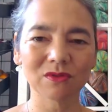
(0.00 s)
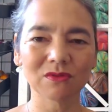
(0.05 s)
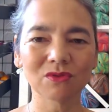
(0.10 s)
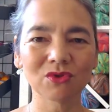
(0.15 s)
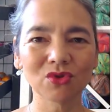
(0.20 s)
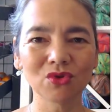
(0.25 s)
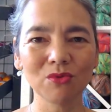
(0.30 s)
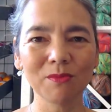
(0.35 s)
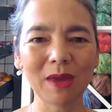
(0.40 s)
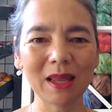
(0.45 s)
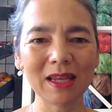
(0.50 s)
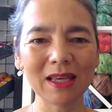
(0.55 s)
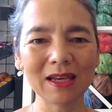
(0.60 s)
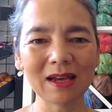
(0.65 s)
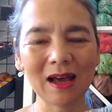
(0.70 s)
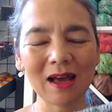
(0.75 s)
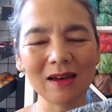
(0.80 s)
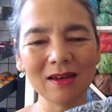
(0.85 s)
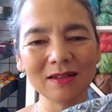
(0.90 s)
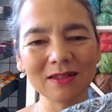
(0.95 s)
too many
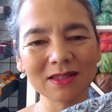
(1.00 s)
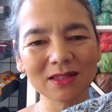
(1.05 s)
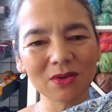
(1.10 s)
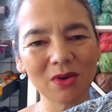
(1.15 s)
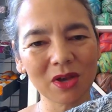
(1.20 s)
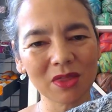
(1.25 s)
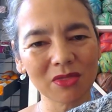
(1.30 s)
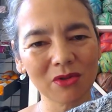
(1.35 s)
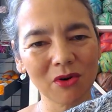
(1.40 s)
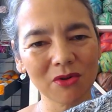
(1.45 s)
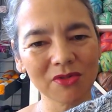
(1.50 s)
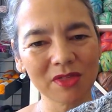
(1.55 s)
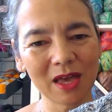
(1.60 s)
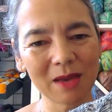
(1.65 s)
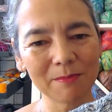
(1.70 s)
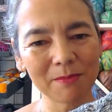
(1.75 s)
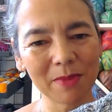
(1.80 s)
colors, so I thought that